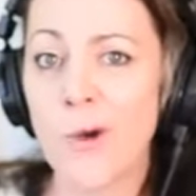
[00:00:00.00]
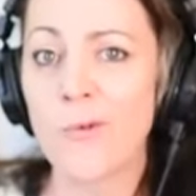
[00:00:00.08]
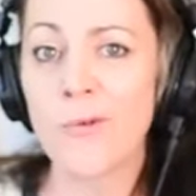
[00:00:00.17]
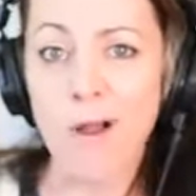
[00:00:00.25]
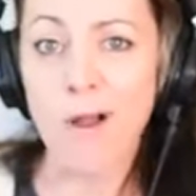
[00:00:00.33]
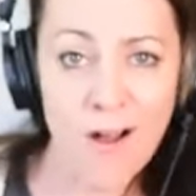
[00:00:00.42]

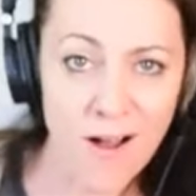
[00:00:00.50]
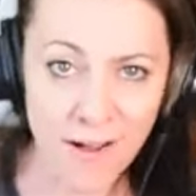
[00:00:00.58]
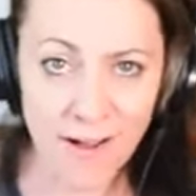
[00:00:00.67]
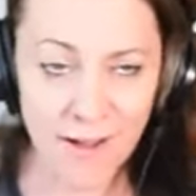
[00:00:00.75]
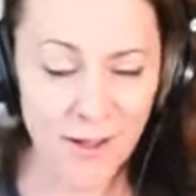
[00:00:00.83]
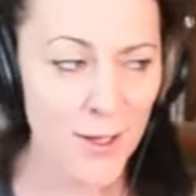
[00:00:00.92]

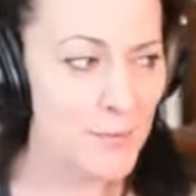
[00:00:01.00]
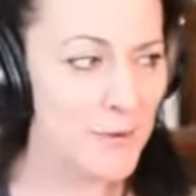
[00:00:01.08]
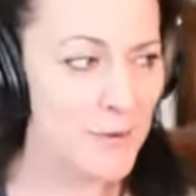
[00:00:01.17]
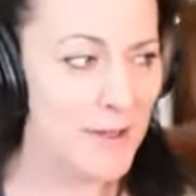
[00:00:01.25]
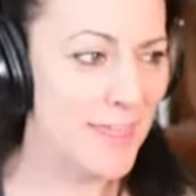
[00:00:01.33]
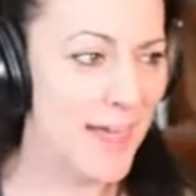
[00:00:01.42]
wrong
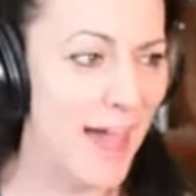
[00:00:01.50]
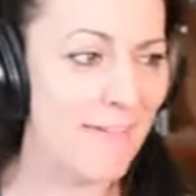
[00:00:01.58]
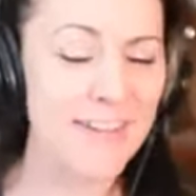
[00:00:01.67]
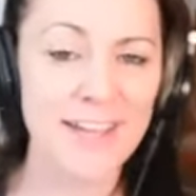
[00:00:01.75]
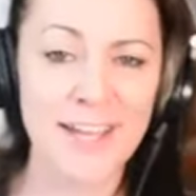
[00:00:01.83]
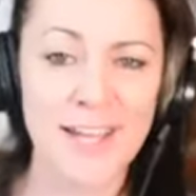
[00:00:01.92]
with
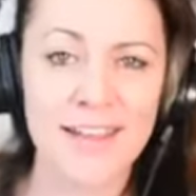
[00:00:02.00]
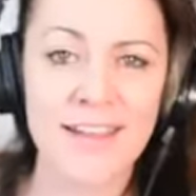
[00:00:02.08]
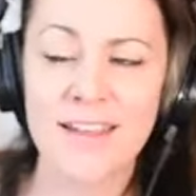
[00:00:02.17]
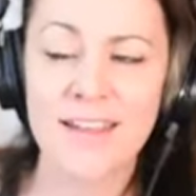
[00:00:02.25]
having